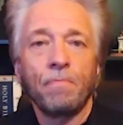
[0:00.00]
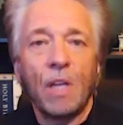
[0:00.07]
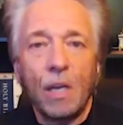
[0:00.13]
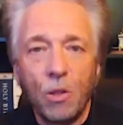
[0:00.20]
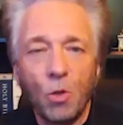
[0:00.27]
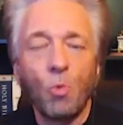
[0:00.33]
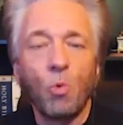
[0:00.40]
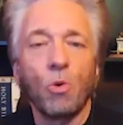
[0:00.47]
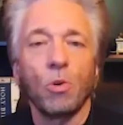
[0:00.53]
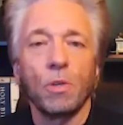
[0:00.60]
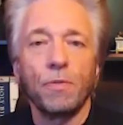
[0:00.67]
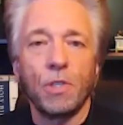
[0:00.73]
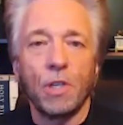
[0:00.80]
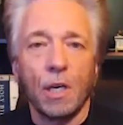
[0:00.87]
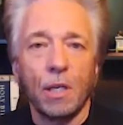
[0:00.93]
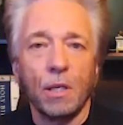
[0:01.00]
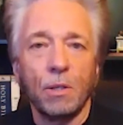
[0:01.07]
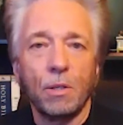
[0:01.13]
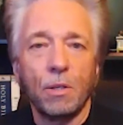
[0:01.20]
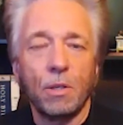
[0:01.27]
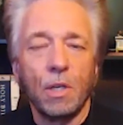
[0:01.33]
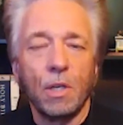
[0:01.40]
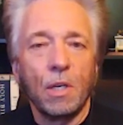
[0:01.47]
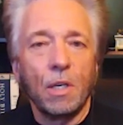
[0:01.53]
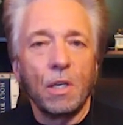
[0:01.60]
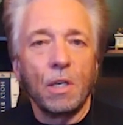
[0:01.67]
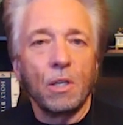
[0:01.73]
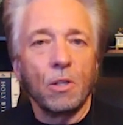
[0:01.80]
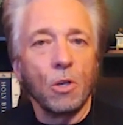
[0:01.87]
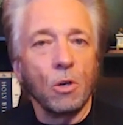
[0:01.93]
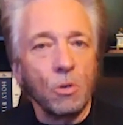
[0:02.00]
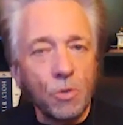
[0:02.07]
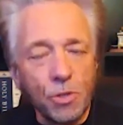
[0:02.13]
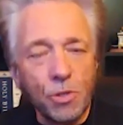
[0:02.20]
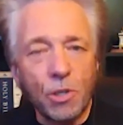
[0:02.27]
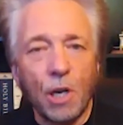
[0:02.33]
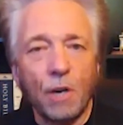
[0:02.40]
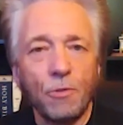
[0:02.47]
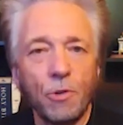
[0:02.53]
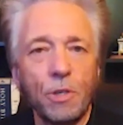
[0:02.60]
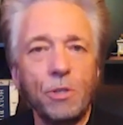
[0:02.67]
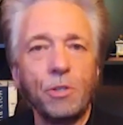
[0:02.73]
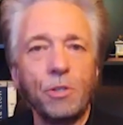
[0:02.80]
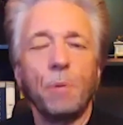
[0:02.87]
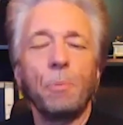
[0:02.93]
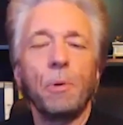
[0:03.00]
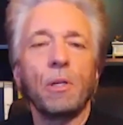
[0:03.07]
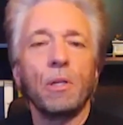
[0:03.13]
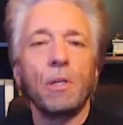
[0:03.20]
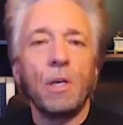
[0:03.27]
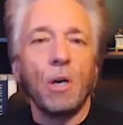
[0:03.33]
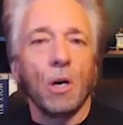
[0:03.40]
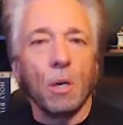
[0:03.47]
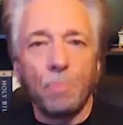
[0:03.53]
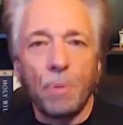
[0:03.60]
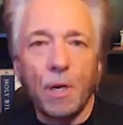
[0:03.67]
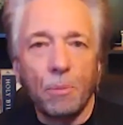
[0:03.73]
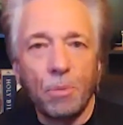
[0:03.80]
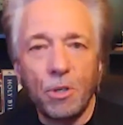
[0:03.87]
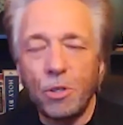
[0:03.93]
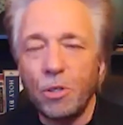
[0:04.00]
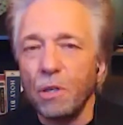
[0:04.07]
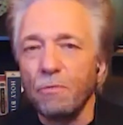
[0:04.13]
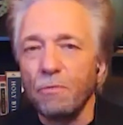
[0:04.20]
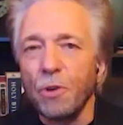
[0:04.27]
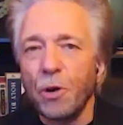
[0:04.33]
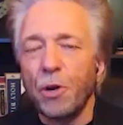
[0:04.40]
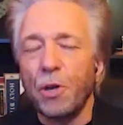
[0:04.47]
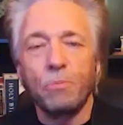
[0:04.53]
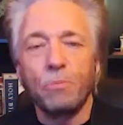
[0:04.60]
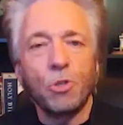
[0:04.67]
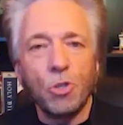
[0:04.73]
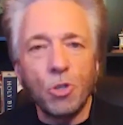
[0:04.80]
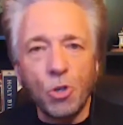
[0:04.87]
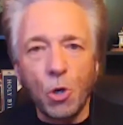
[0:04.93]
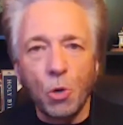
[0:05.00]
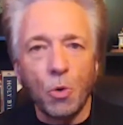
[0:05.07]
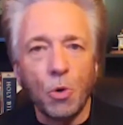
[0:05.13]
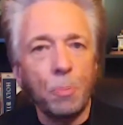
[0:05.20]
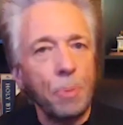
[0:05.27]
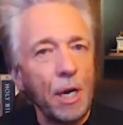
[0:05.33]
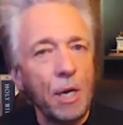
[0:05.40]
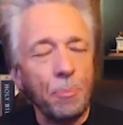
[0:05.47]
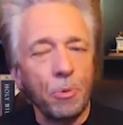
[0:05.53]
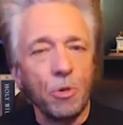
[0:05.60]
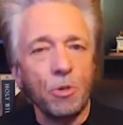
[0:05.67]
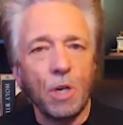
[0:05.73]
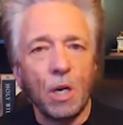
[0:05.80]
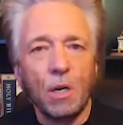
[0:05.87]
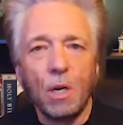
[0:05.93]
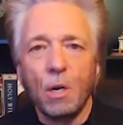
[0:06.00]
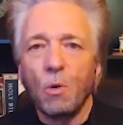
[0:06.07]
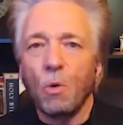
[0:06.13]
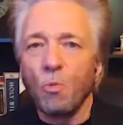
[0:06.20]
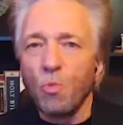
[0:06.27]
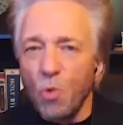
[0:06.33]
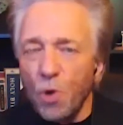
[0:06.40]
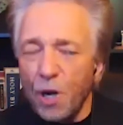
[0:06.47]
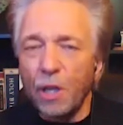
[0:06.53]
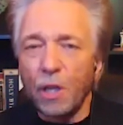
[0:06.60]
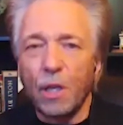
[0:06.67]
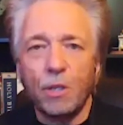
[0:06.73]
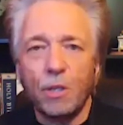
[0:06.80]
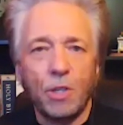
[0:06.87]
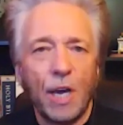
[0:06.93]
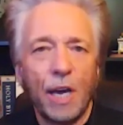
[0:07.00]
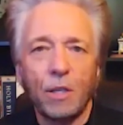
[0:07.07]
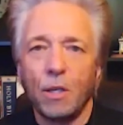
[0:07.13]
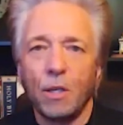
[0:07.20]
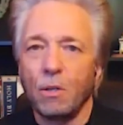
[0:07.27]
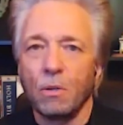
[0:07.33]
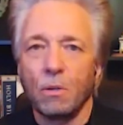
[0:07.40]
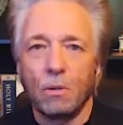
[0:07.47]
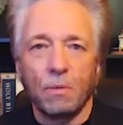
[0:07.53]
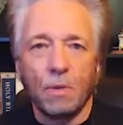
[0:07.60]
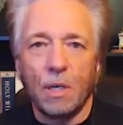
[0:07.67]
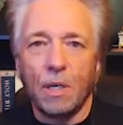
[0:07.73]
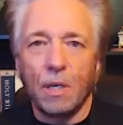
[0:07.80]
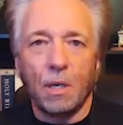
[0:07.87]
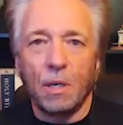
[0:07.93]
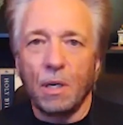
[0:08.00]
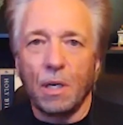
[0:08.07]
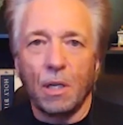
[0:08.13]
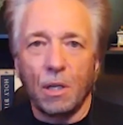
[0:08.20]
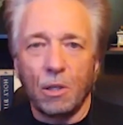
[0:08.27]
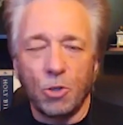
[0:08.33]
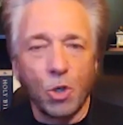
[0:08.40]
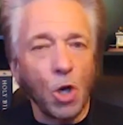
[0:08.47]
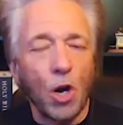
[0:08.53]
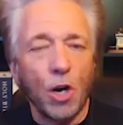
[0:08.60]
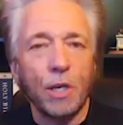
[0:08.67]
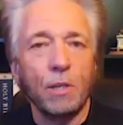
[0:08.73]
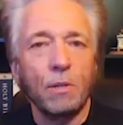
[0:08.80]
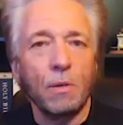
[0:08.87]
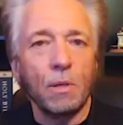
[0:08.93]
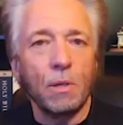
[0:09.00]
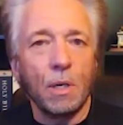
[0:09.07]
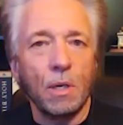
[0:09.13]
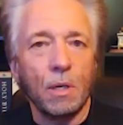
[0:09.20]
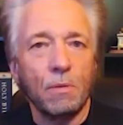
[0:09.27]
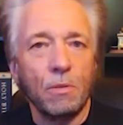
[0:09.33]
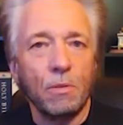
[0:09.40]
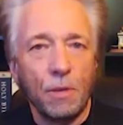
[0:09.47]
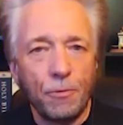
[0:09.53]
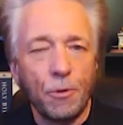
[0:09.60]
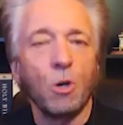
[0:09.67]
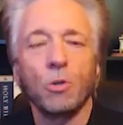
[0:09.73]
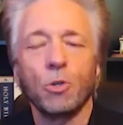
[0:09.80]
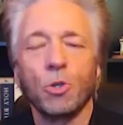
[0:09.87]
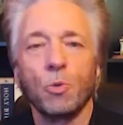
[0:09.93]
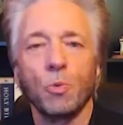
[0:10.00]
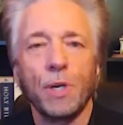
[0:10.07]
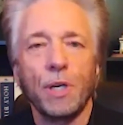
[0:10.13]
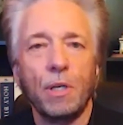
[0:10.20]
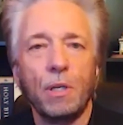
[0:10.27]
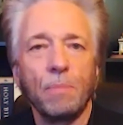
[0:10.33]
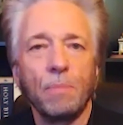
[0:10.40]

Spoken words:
in the world of science. Those discoveries typically are published in very obscure papers, really technical jargon, difficult to read.